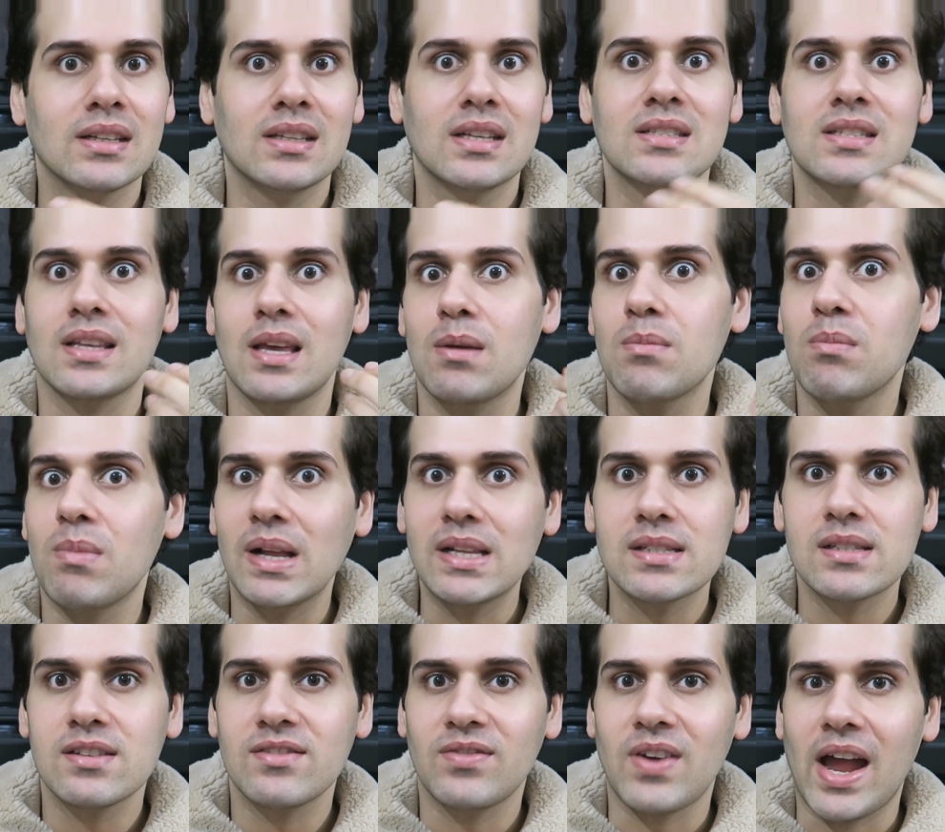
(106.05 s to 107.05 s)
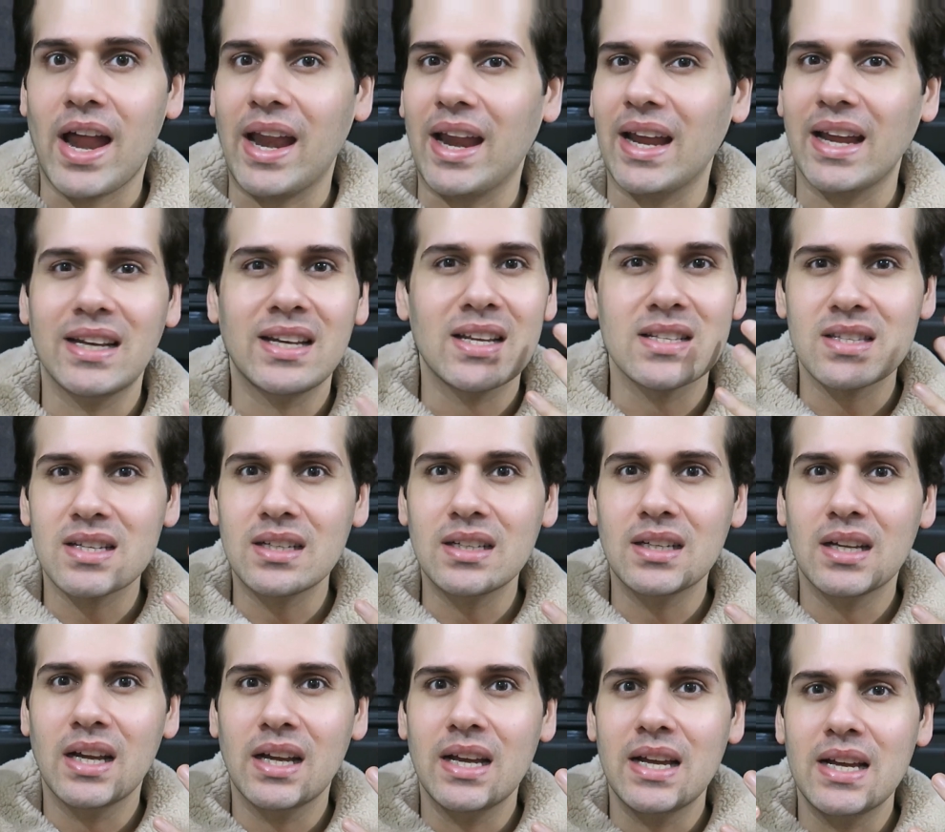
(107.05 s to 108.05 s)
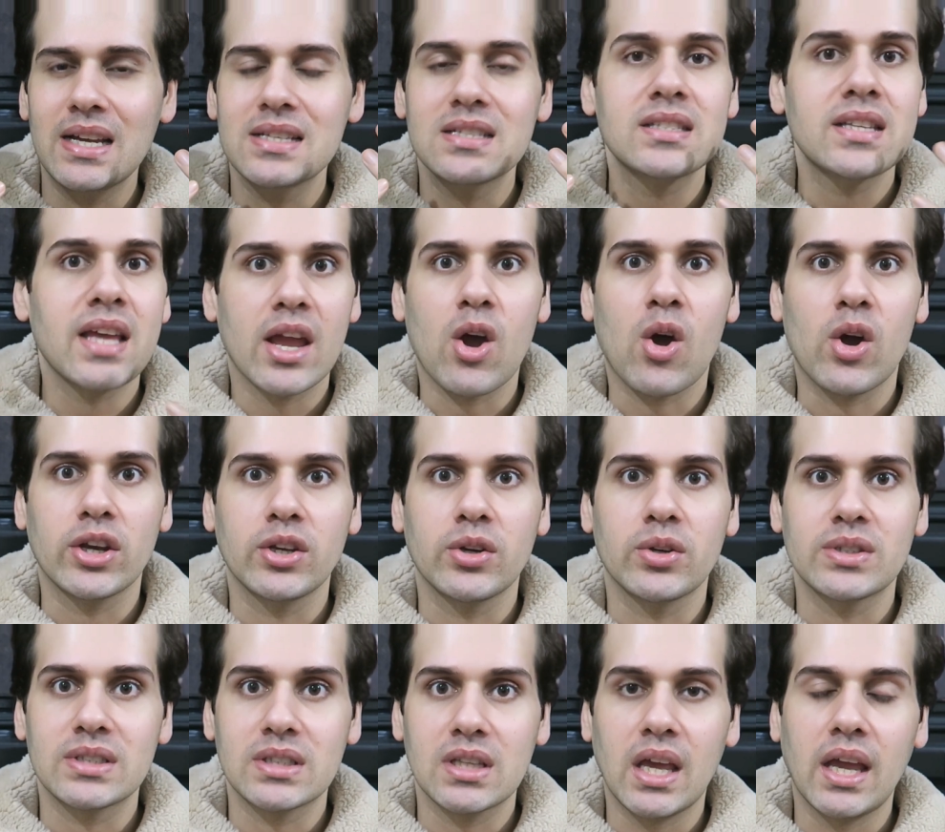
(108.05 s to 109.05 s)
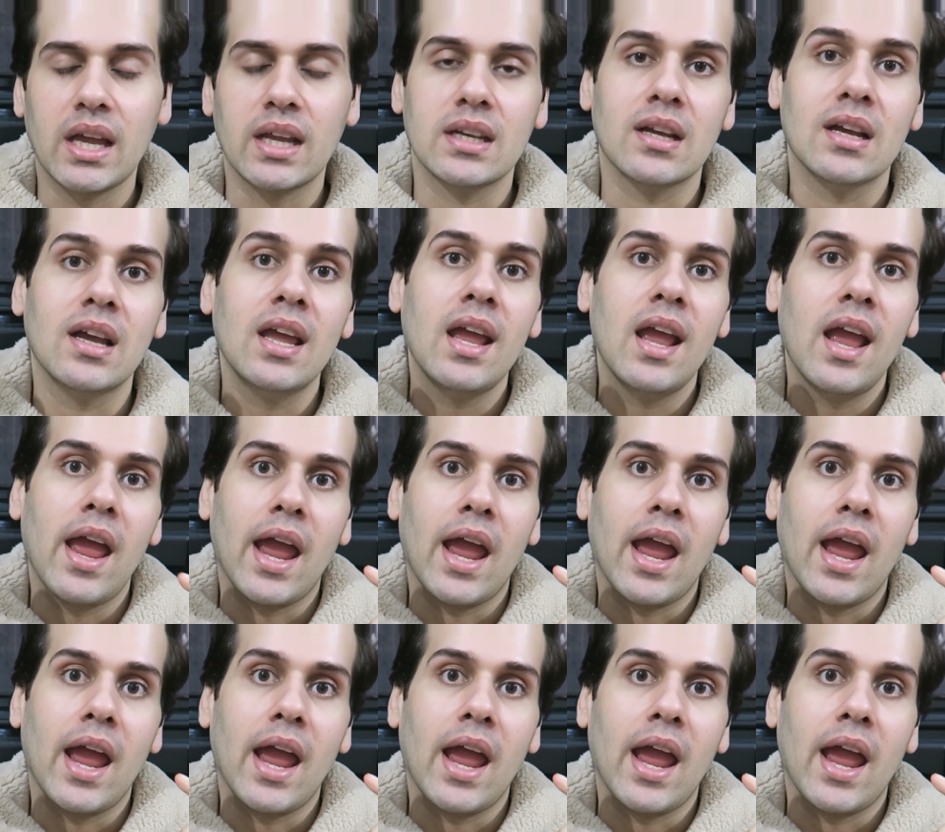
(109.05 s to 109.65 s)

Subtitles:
this emulsifier, it doesn't stay on your skin.